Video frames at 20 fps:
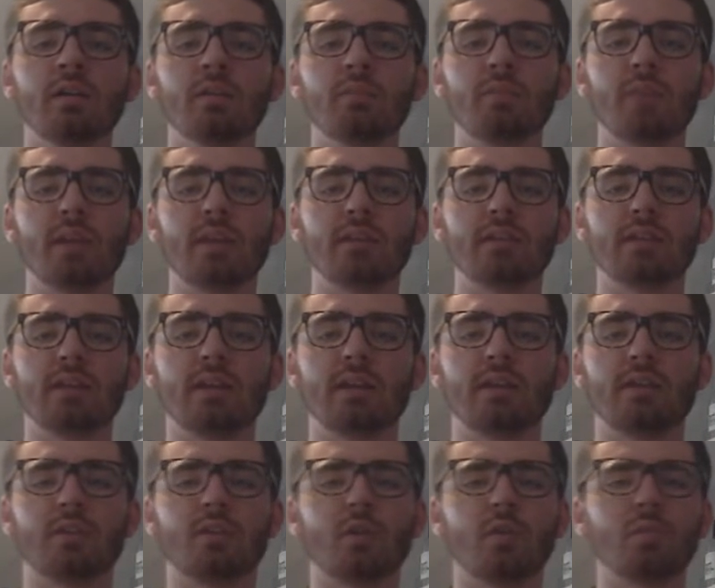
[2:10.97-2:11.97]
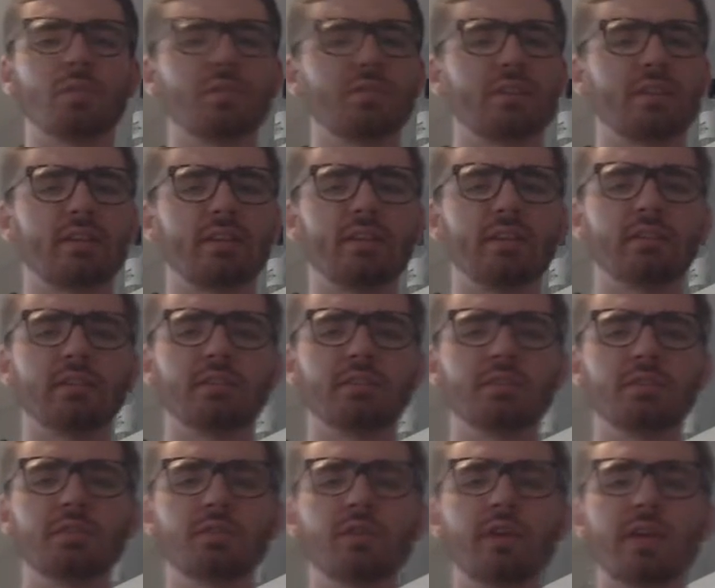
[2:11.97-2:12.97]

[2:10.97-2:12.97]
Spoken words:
meditating or almost like kneeling to